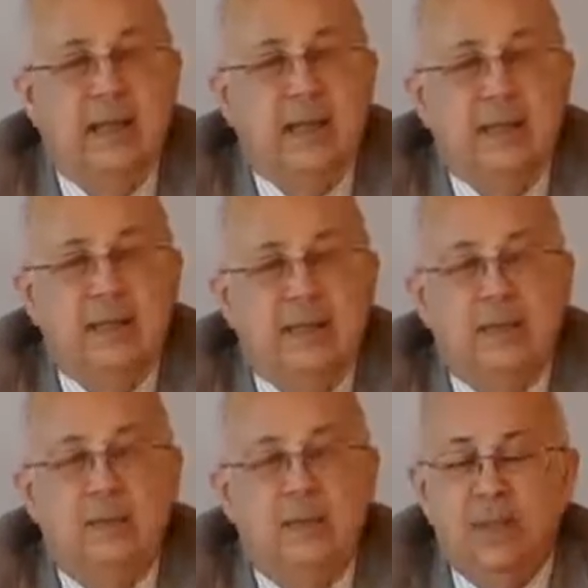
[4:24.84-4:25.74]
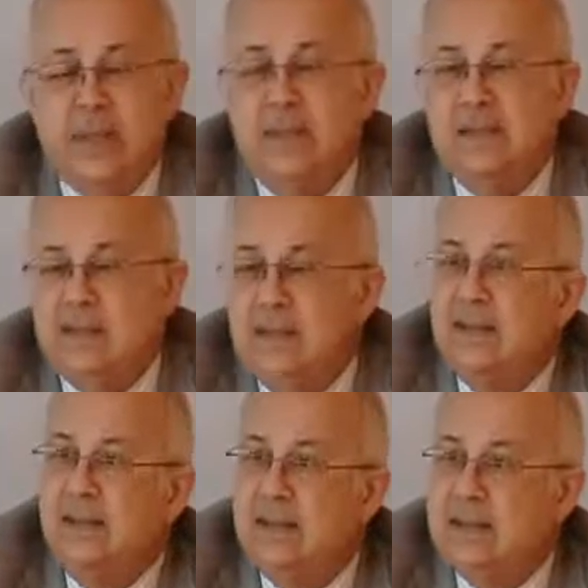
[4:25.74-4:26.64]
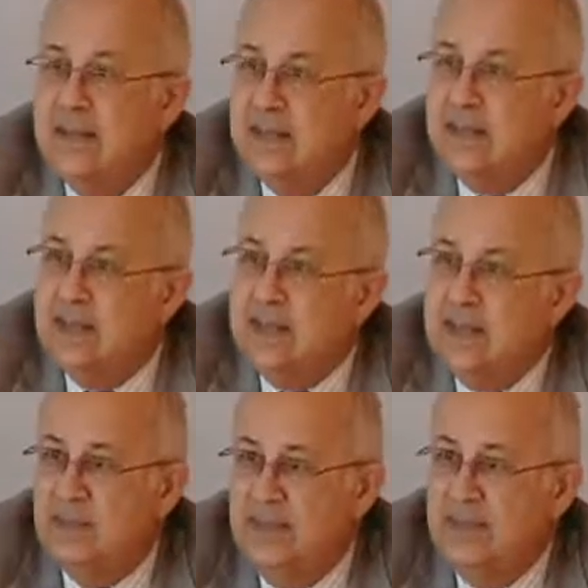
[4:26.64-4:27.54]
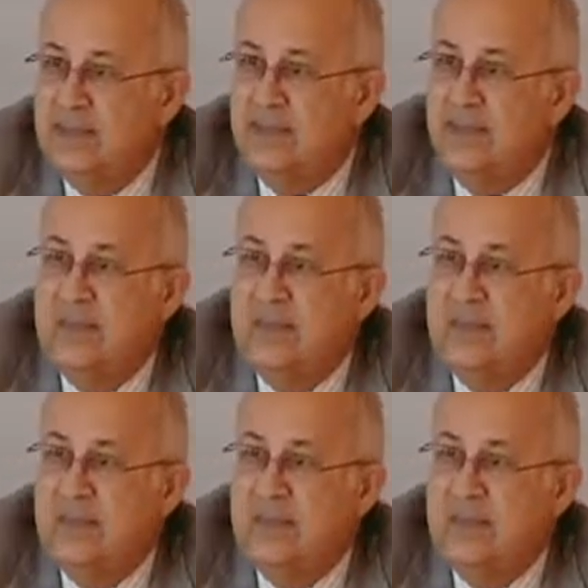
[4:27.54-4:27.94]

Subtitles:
And we then started discussing something